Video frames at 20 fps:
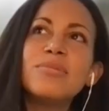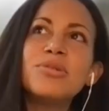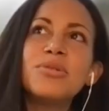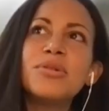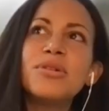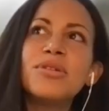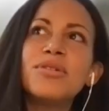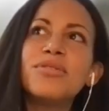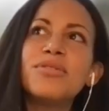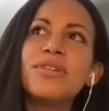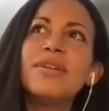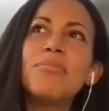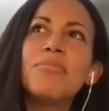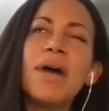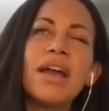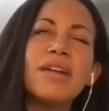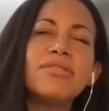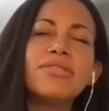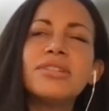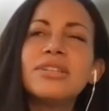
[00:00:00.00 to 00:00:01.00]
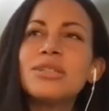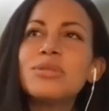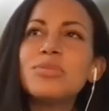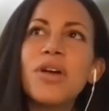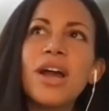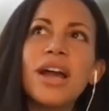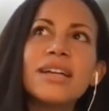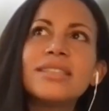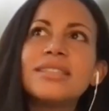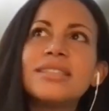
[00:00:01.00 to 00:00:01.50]
sort of mindfulness
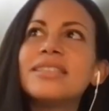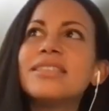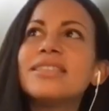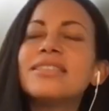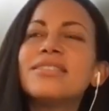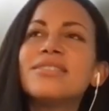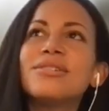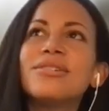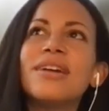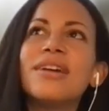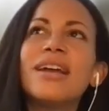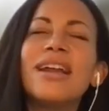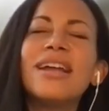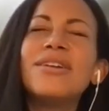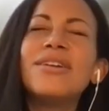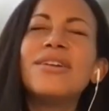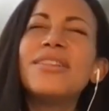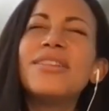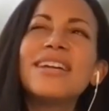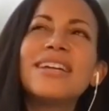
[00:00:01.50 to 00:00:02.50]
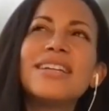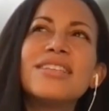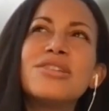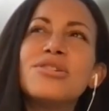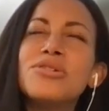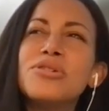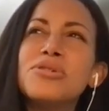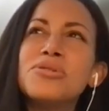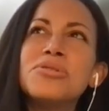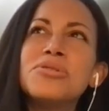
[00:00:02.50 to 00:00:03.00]
practice, and I know that gets
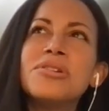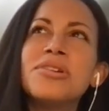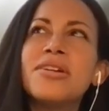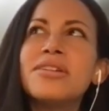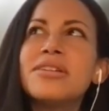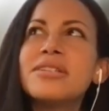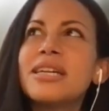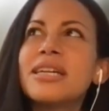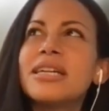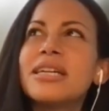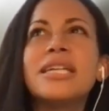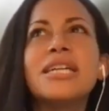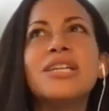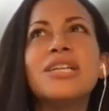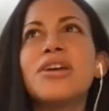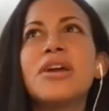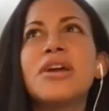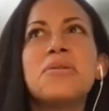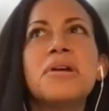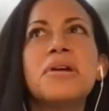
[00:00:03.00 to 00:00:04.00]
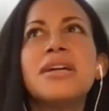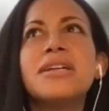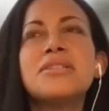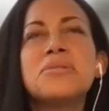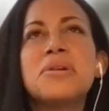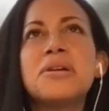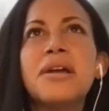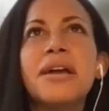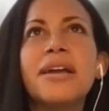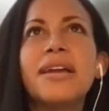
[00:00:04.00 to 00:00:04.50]
used in all these cliche ways.
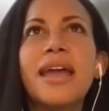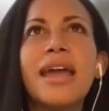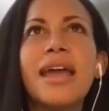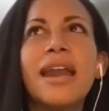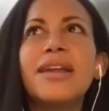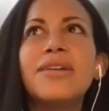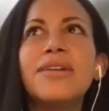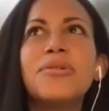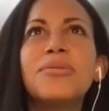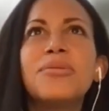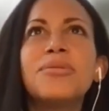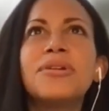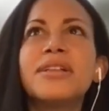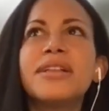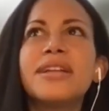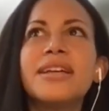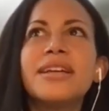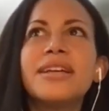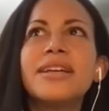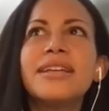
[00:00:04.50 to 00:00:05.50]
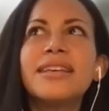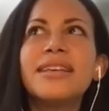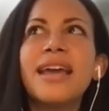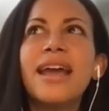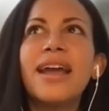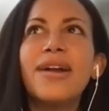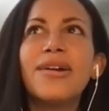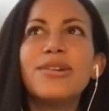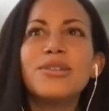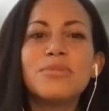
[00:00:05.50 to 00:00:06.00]
So I don't really
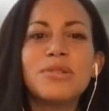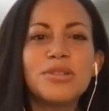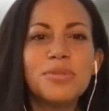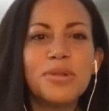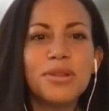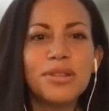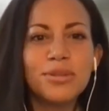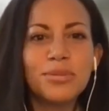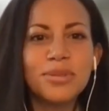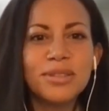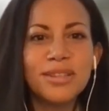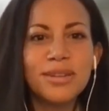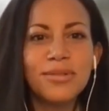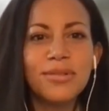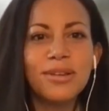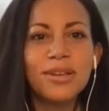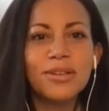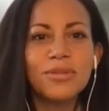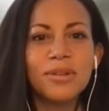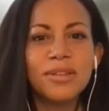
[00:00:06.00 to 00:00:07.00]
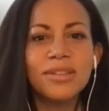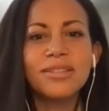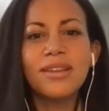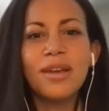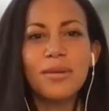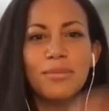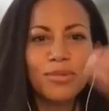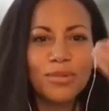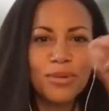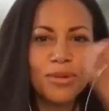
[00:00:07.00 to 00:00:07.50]
care as much about the specifics, but
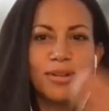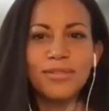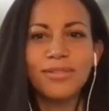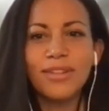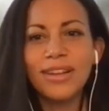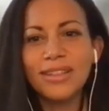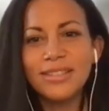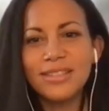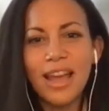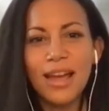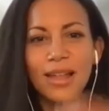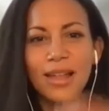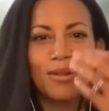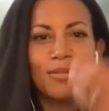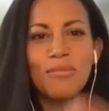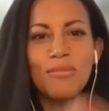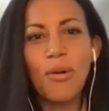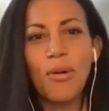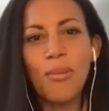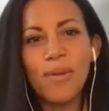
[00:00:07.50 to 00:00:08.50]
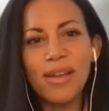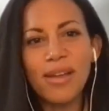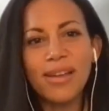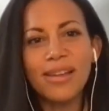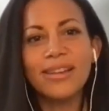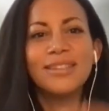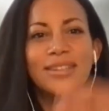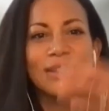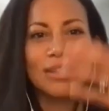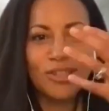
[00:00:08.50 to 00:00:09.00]
some sort of silent
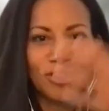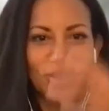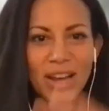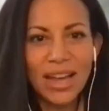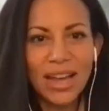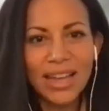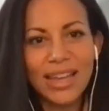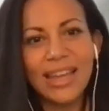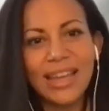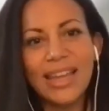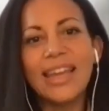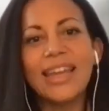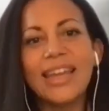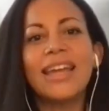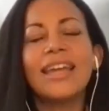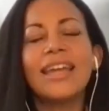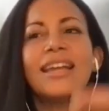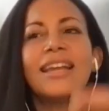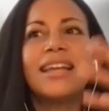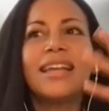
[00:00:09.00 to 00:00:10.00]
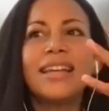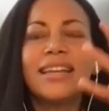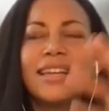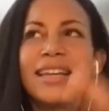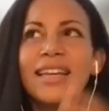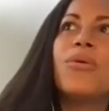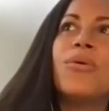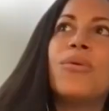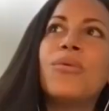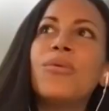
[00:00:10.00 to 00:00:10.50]
moment to check in and
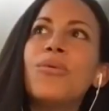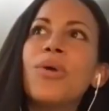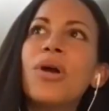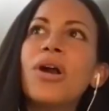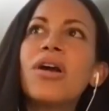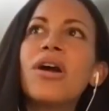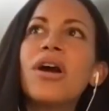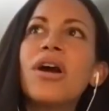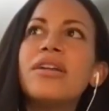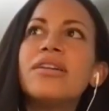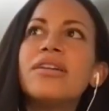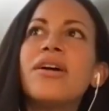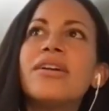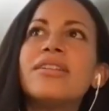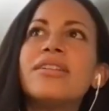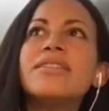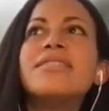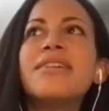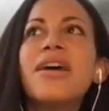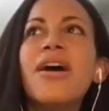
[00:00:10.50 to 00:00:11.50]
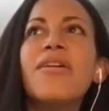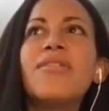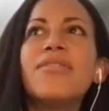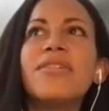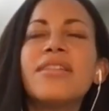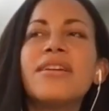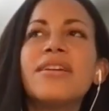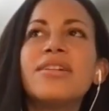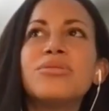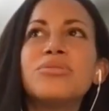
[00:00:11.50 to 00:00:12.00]
work on self, I
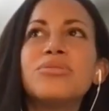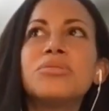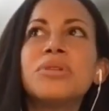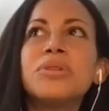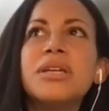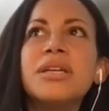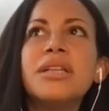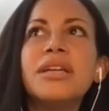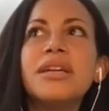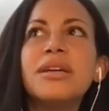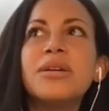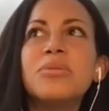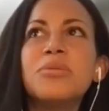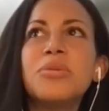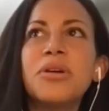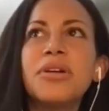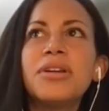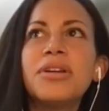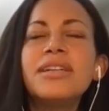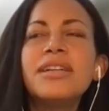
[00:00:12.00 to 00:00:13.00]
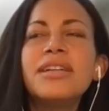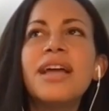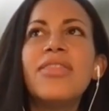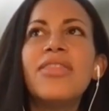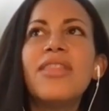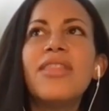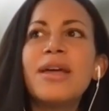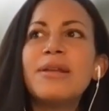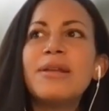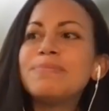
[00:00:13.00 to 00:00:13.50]
think is really important.
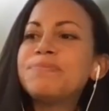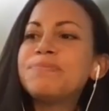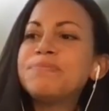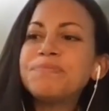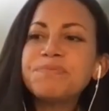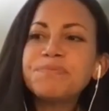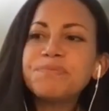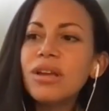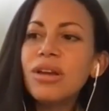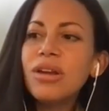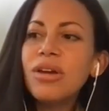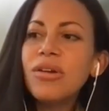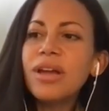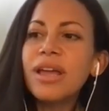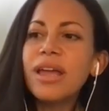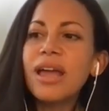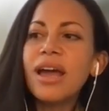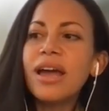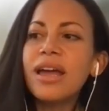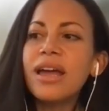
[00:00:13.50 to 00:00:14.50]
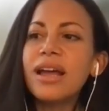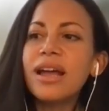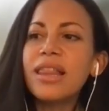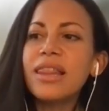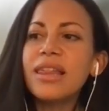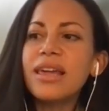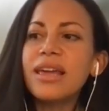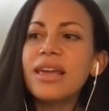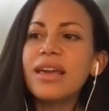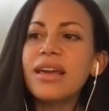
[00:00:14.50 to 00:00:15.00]
And then, again, I
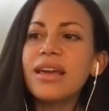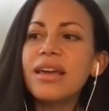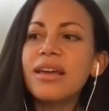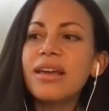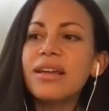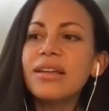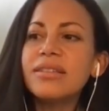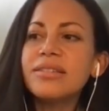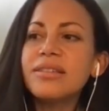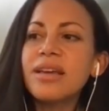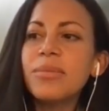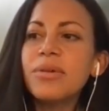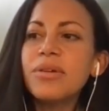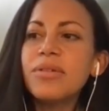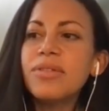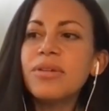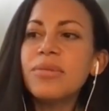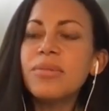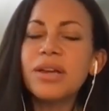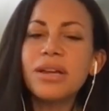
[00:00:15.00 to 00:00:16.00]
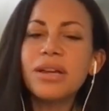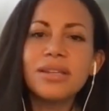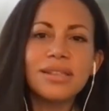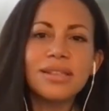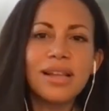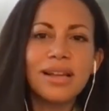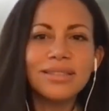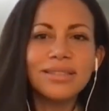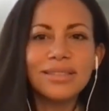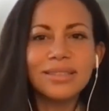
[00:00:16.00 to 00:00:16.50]
think some of the biggest
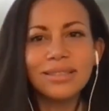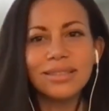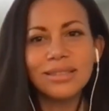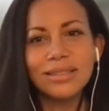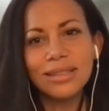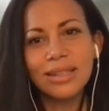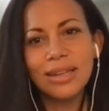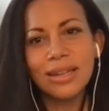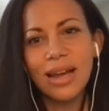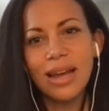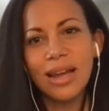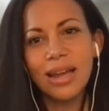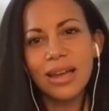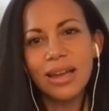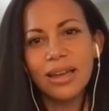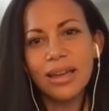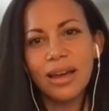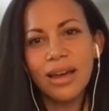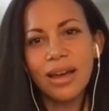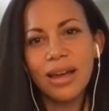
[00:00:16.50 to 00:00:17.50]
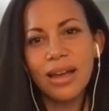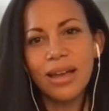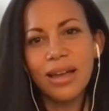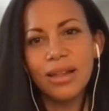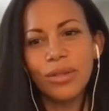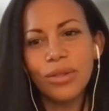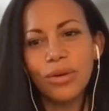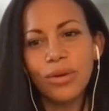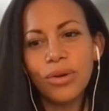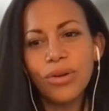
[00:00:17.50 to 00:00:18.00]
lessons that I
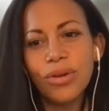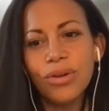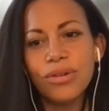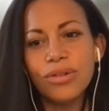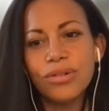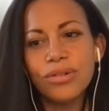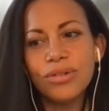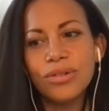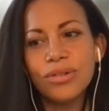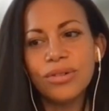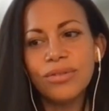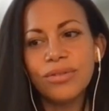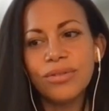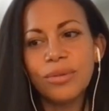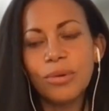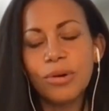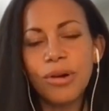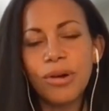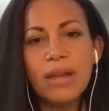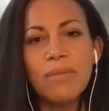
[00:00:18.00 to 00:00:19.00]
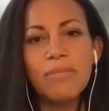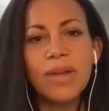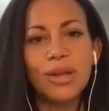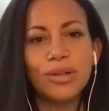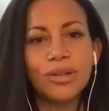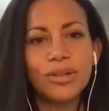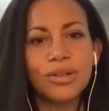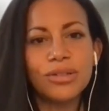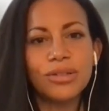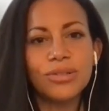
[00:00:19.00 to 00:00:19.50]
learned from great
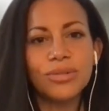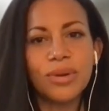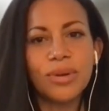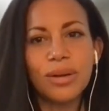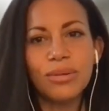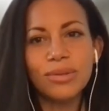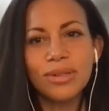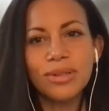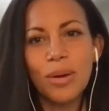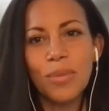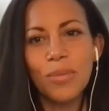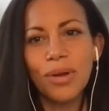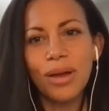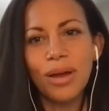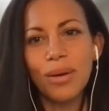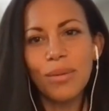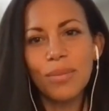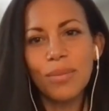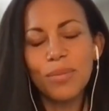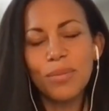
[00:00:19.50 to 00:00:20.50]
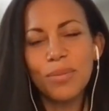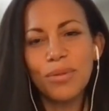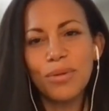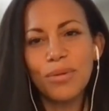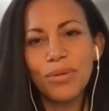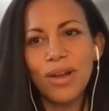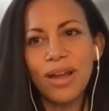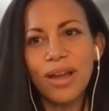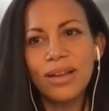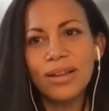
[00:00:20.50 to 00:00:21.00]
mentors when I was coming up the
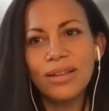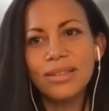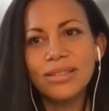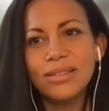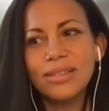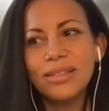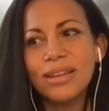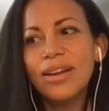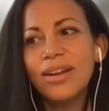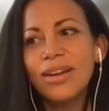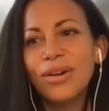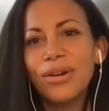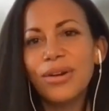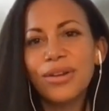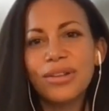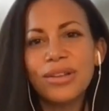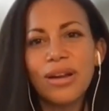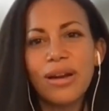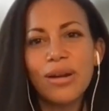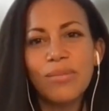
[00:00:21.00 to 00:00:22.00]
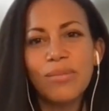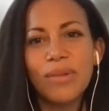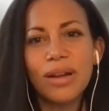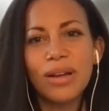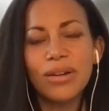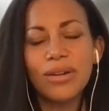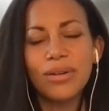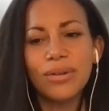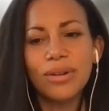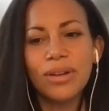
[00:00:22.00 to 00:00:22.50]
ranks early on in my
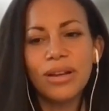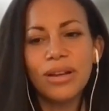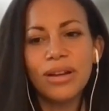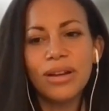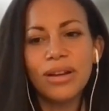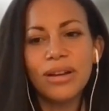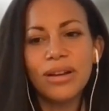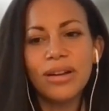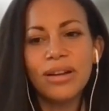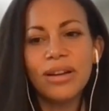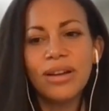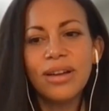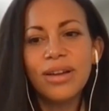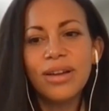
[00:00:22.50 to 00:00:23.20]
career